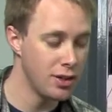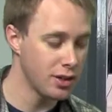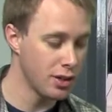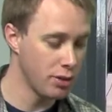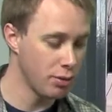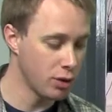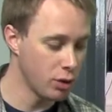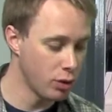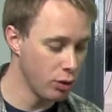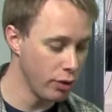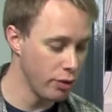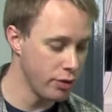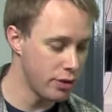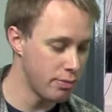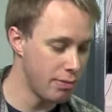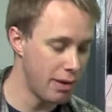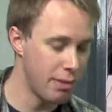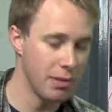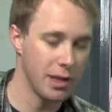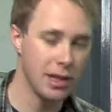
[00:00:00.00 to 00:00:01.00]
It's going to record
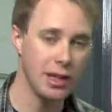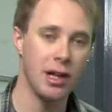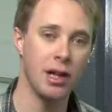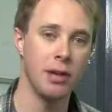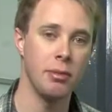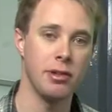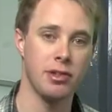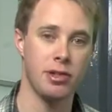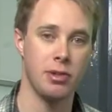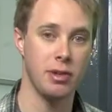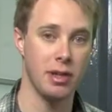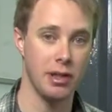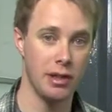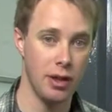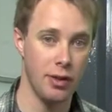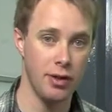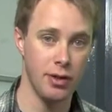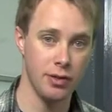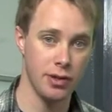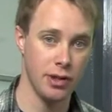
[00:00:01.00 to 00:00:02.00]
onto memory card so we can
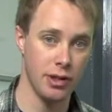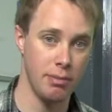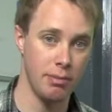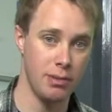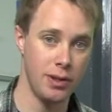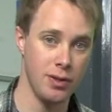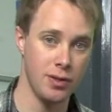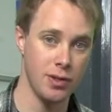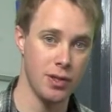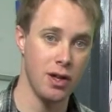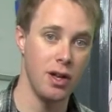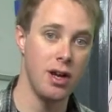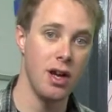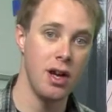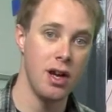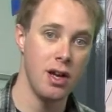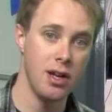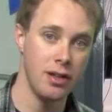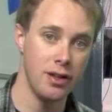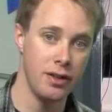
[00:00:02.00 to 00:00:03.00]
load it off the computer
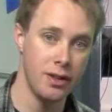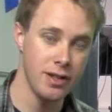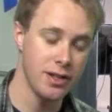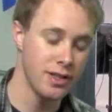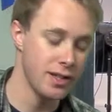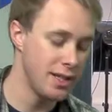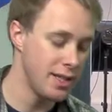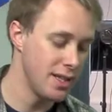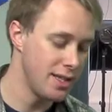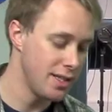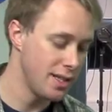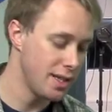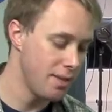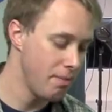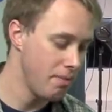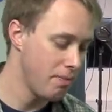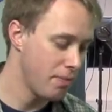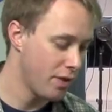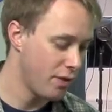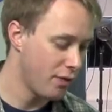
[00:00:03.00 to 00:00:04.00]
nice and easy.
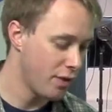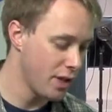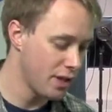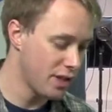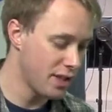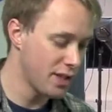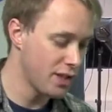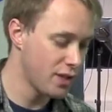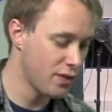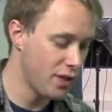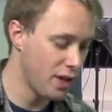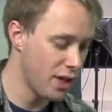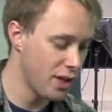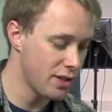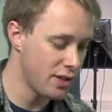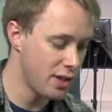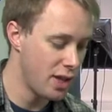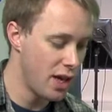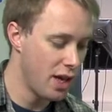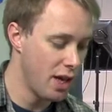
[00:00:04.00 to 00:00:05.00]
First things
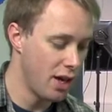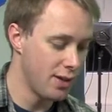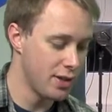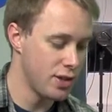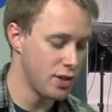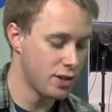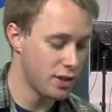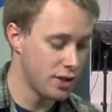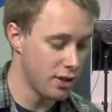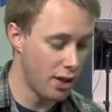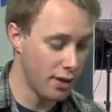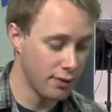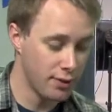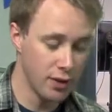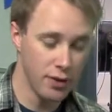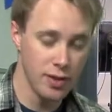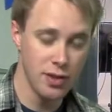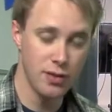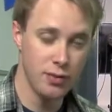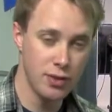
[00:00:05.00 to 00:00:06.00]
first, I've
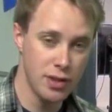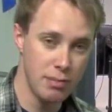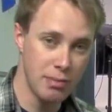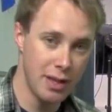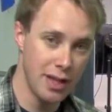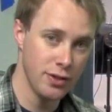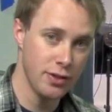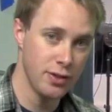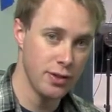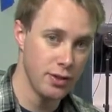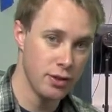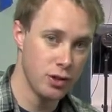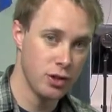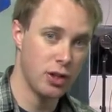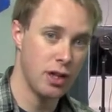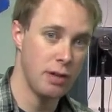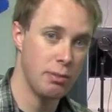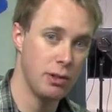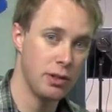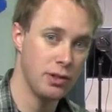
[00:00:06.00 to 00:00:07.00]
got this obviously mounted on a
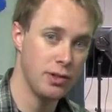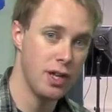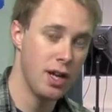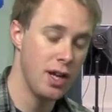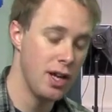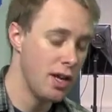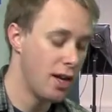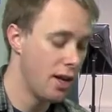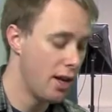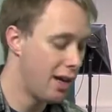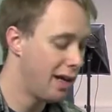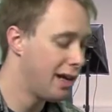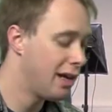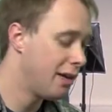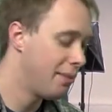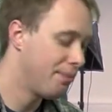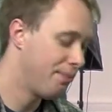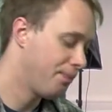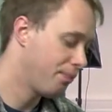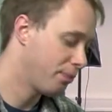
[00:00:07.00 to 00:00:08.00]
tripod,
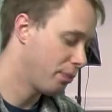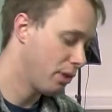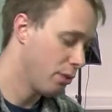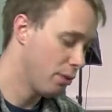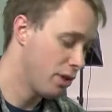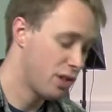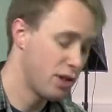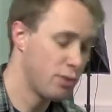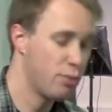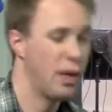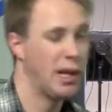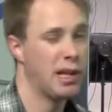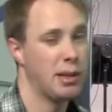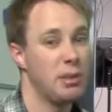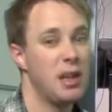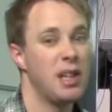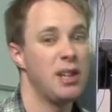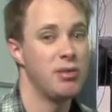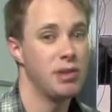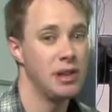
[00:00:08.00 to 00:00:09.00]
which is
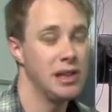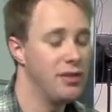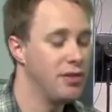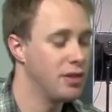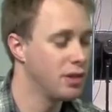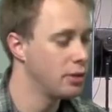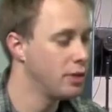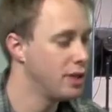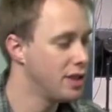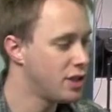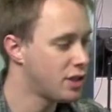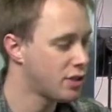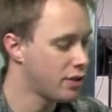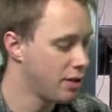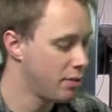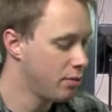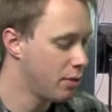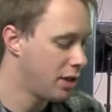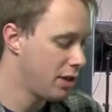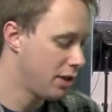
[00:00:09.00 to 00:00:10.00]
recommended really for green
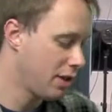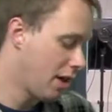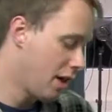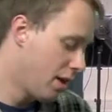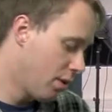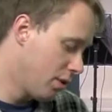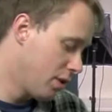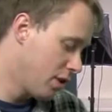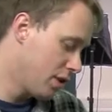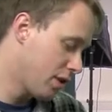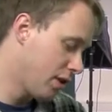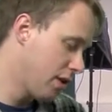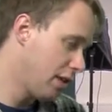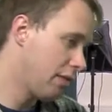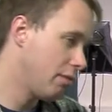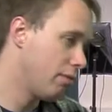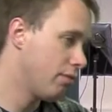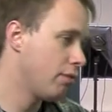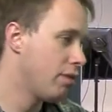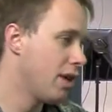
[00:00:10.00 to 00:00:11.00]
screen work. We're just going
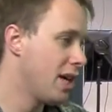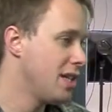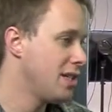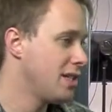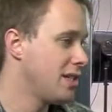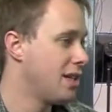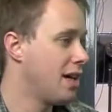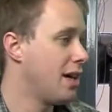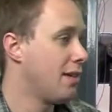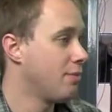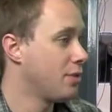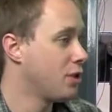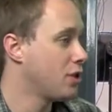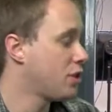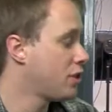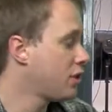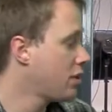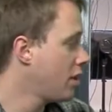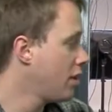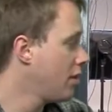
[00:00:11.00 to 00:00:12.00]
to raise it up
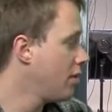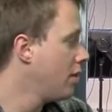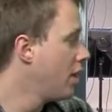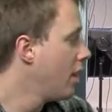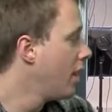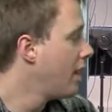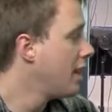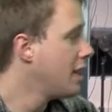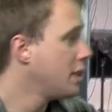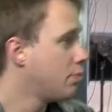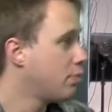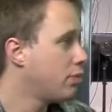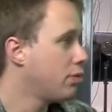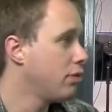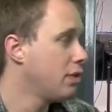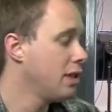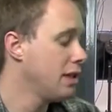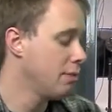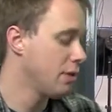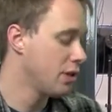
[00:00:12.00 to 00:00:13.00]
just so it's
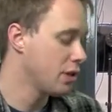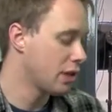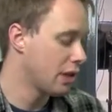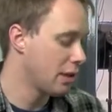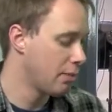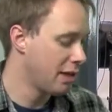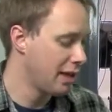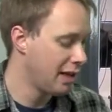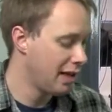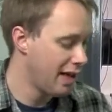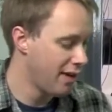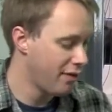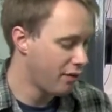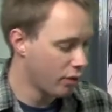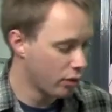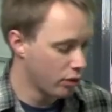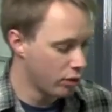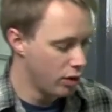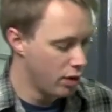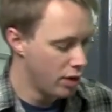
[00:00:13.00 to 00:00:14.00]
pretty much going to be
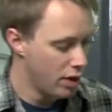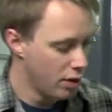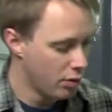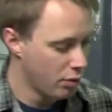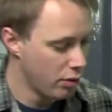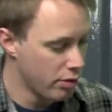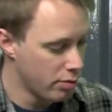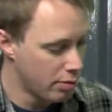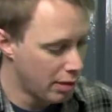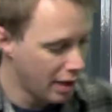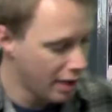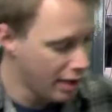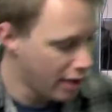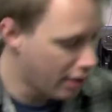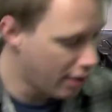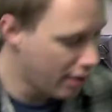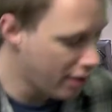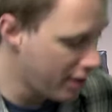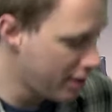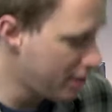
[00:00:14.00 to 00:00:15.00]
level with my
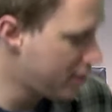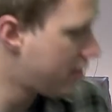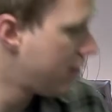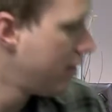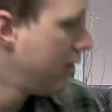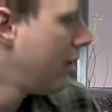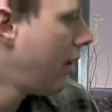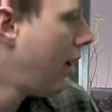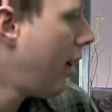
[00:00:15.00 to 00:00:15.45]
eyes